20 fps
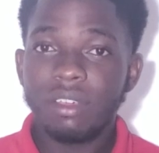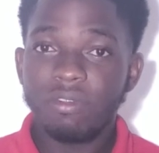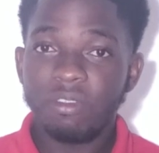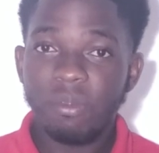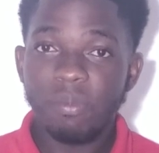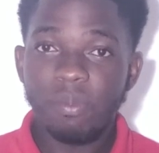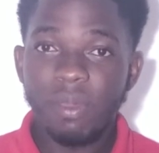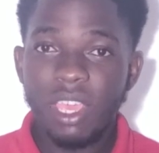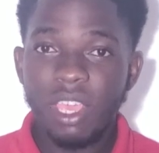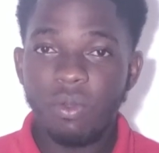
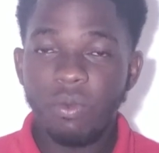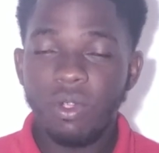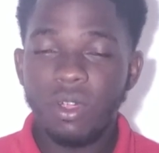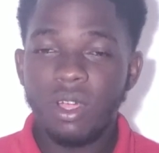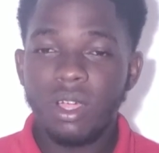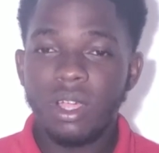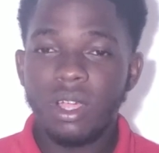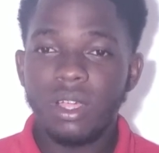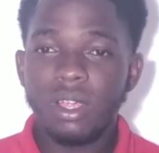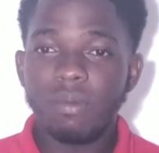for me
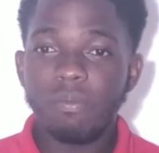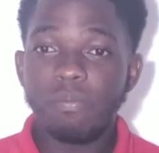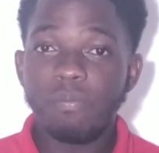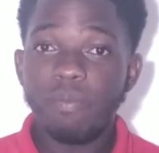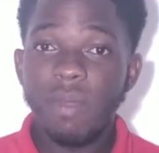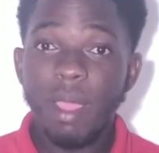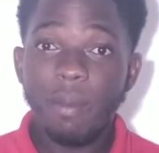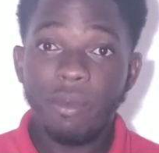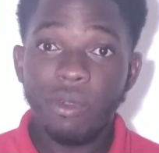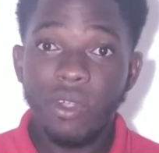were
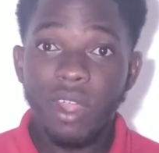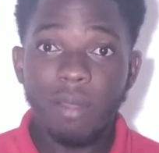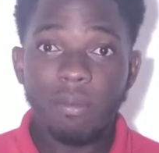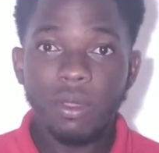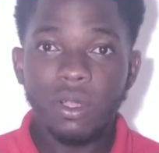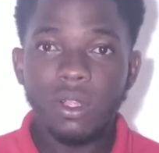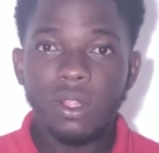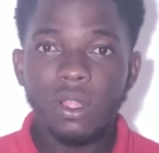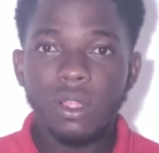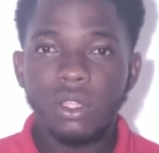
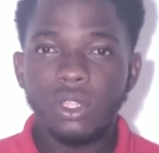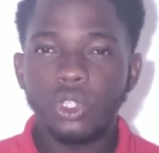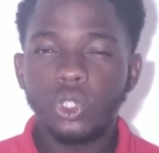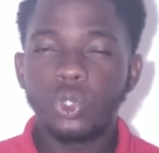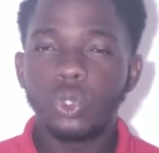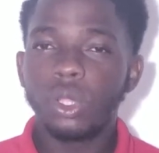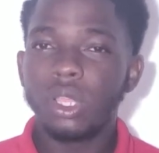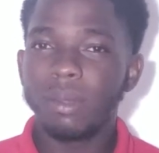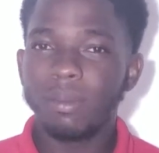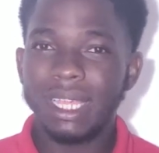memorable
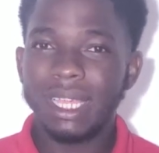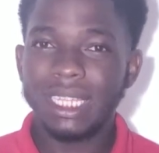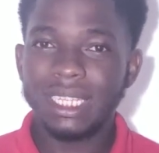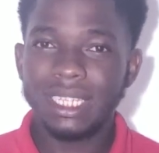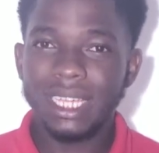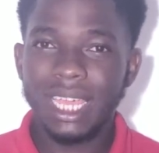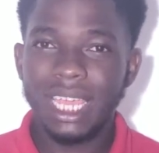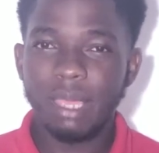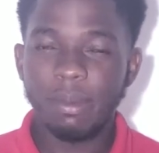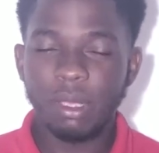during my
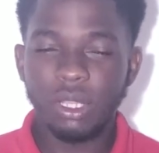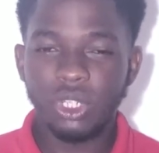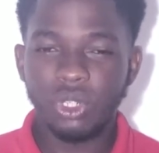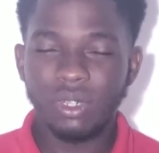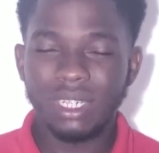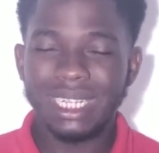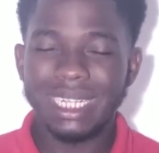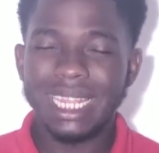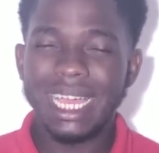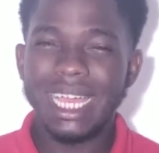time in
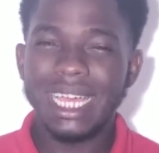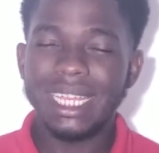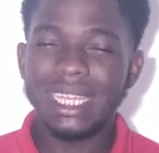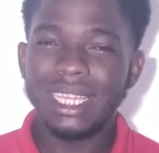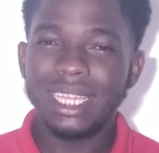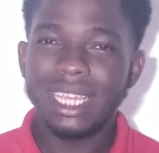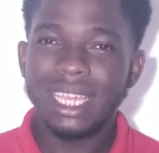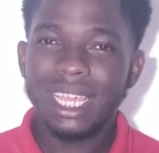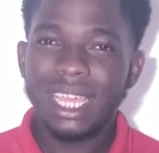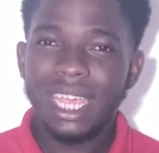
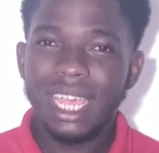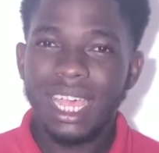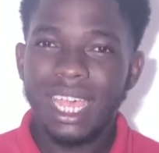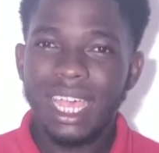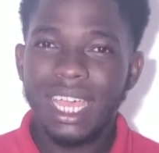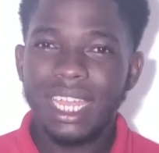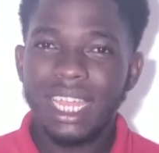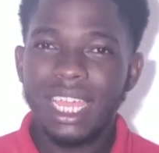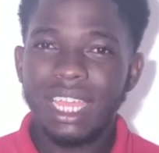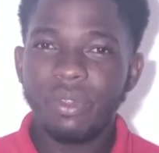Trinidad.
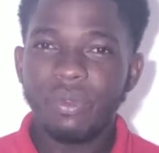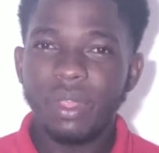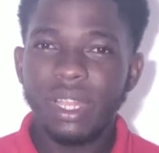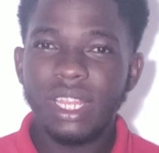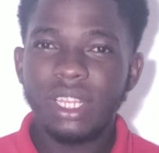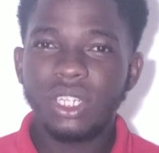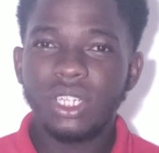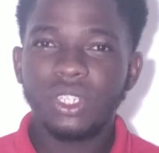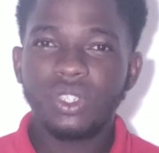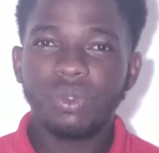And I
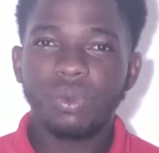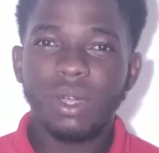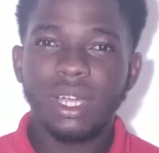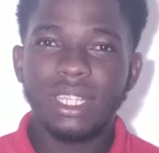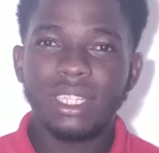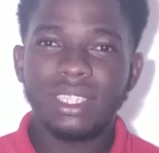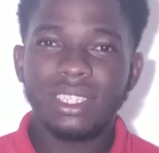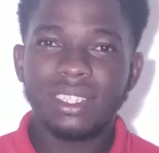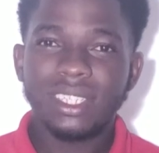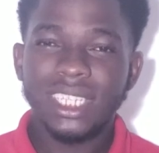really just
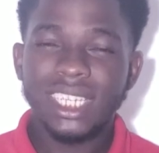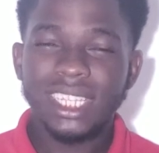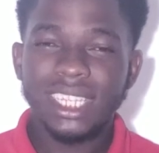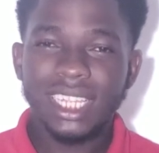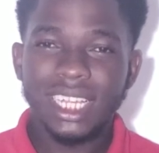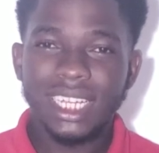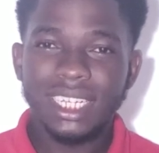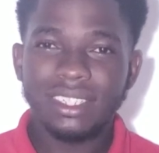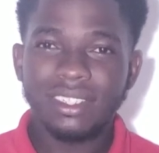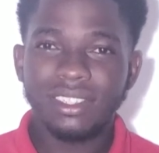want to say
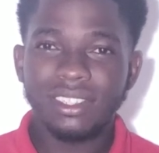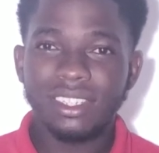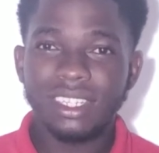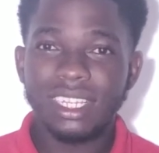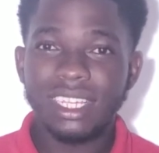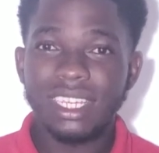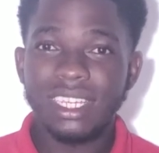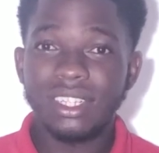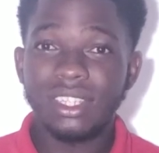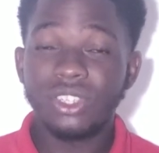thanks
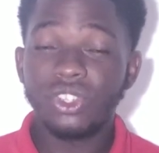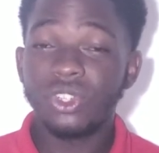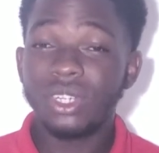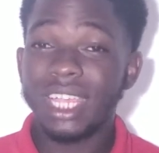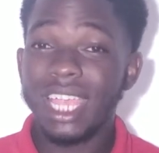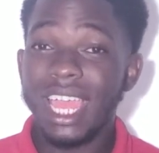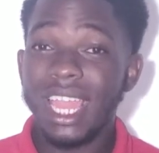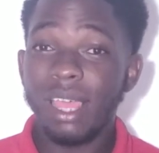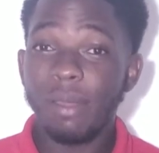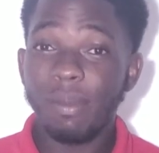to the
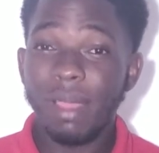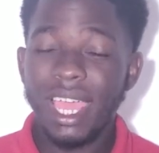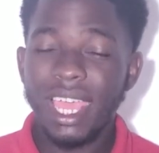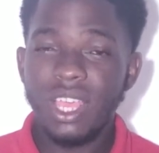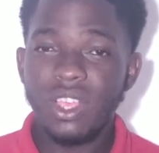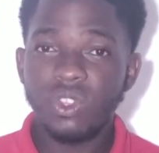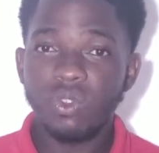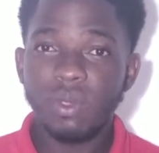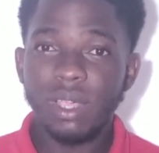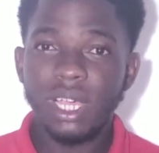district
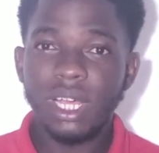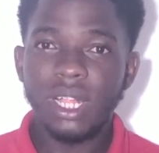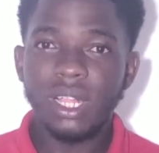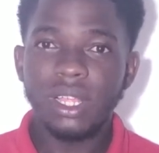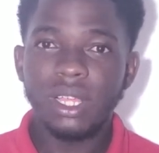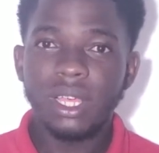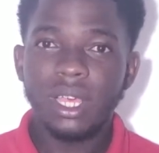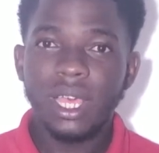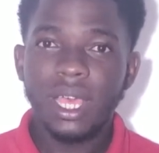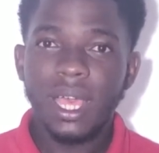NMI as
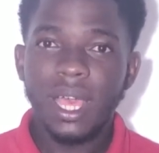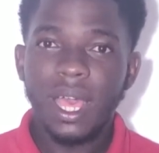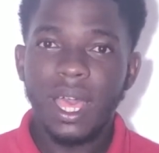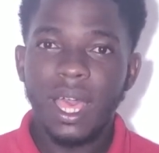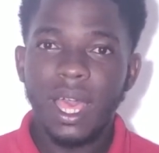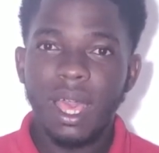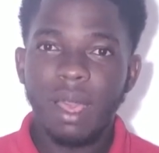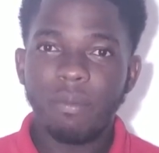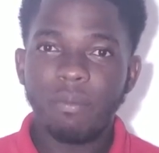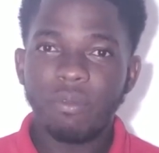well
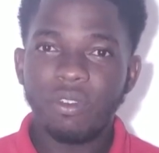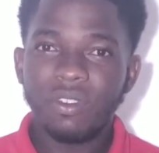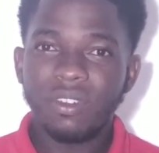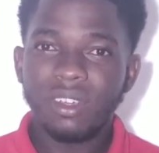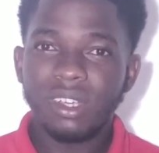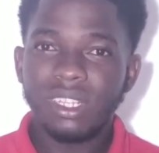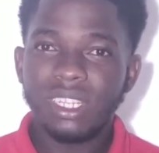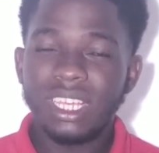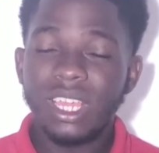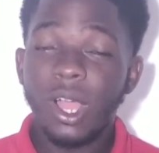um,
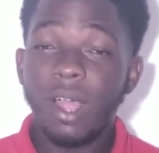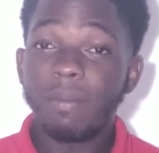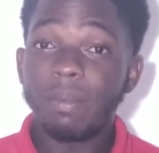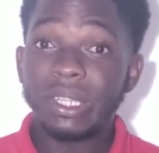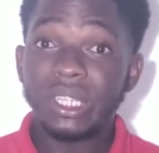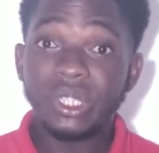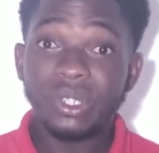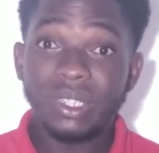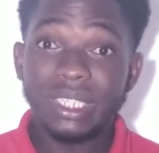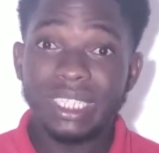for the
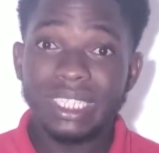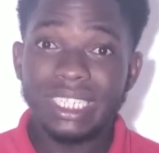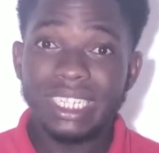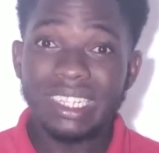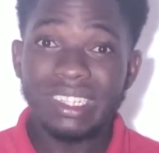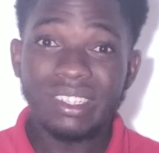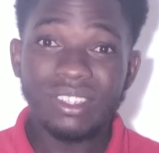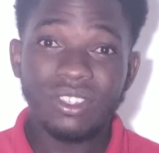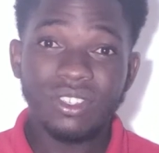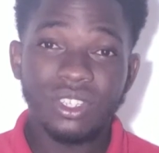
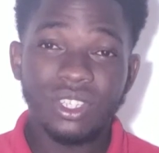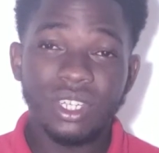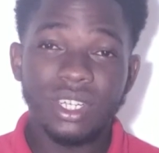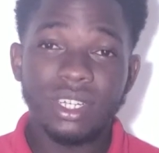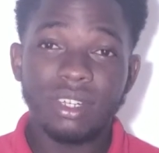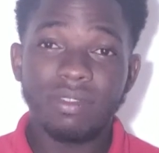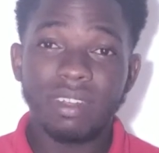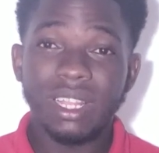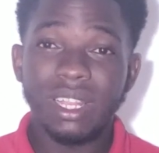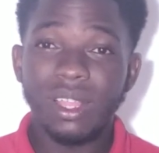opportunity to
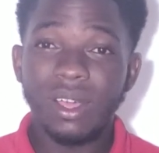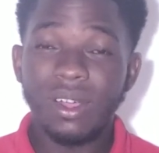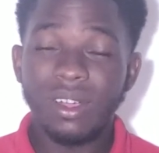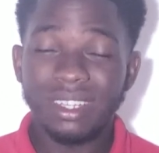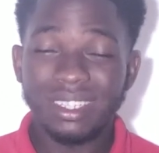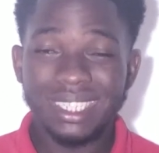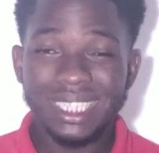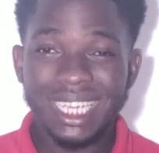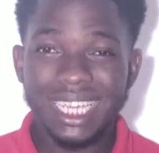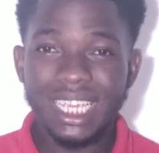serve
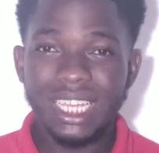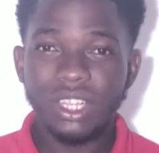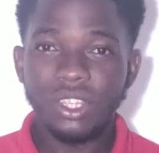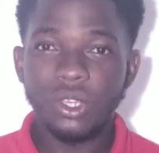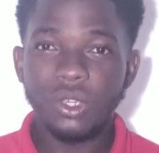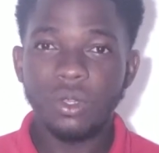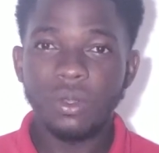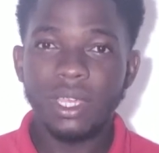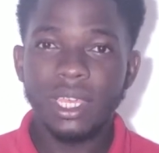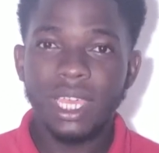alongside
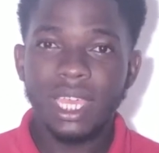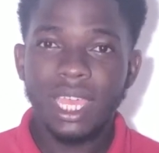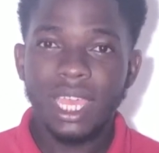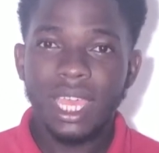you.